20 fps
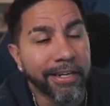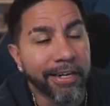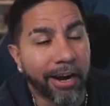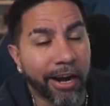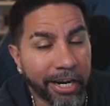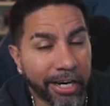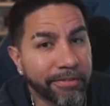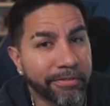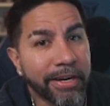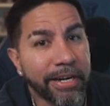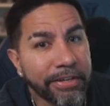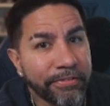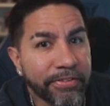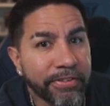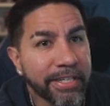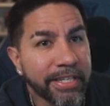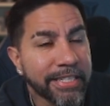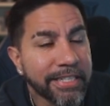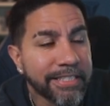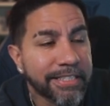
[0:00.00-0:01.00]
Are you ready for
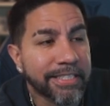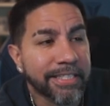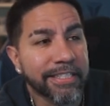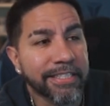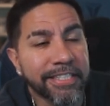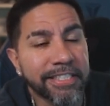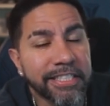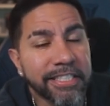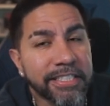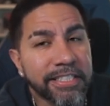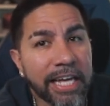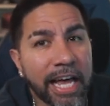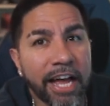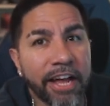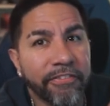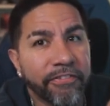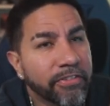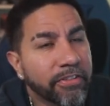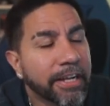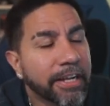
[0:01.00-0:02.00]
this? This is,
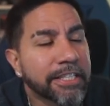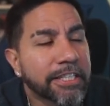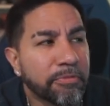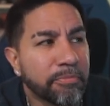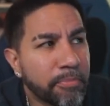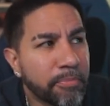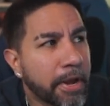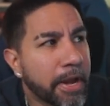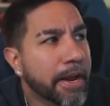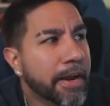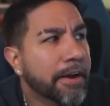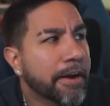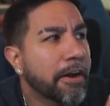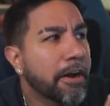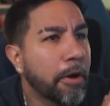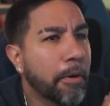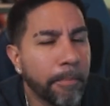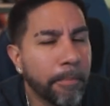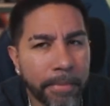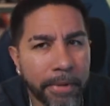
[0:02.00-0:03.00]
I feel like, the
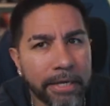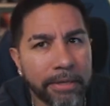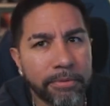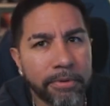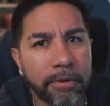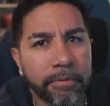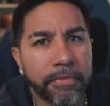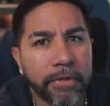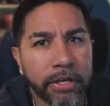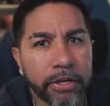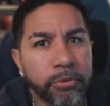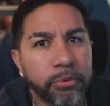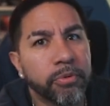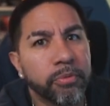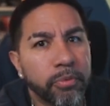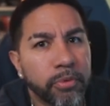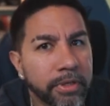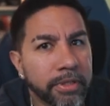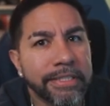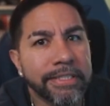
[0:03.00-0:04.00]
bare minimum that you would
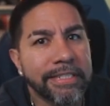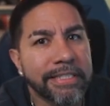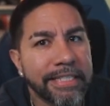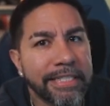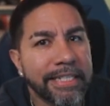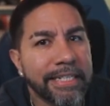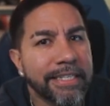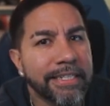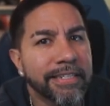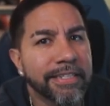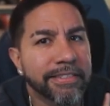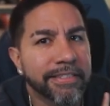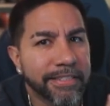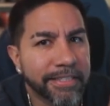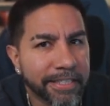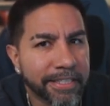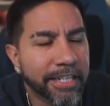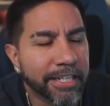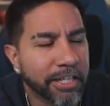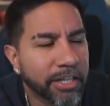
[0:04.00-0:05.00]
really need
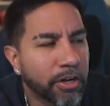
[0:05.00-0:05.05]
to get